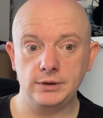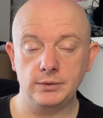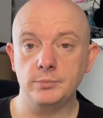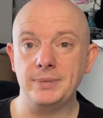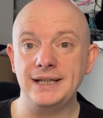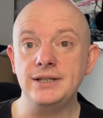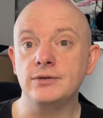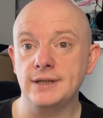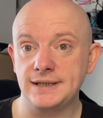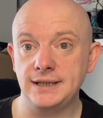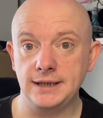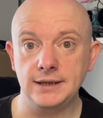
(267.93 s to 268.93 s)
be
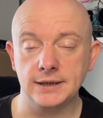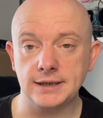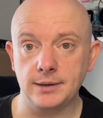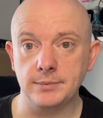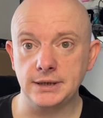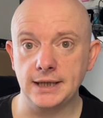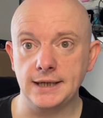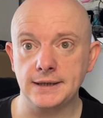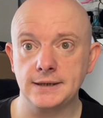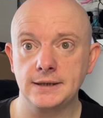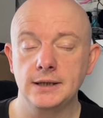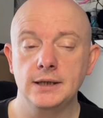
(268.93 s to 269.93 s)
interested in the
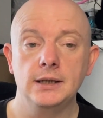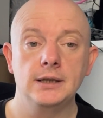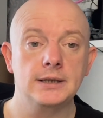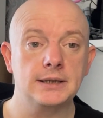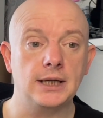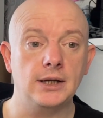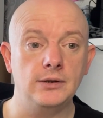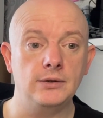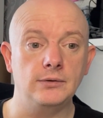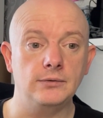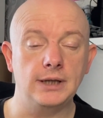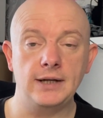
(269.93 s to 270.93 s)
subject.
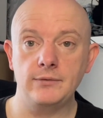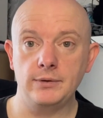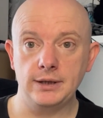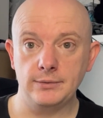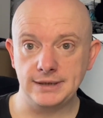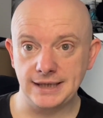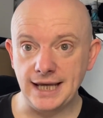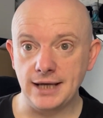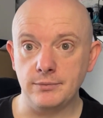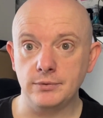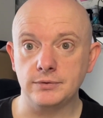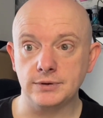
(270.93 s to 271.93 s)
So everyone that was there
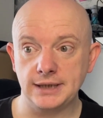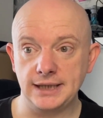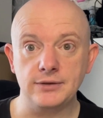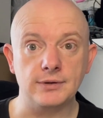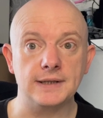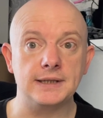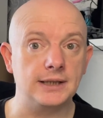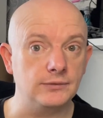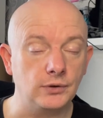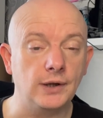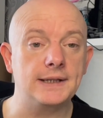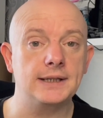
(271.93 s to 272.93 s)
was interested in
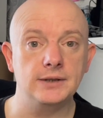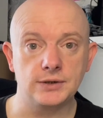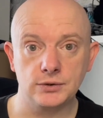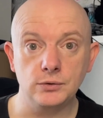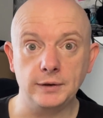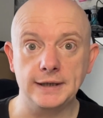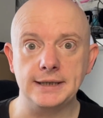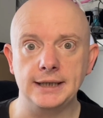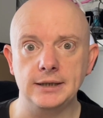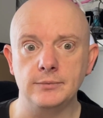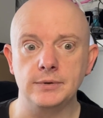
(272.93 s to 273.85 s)
writing and storytelling,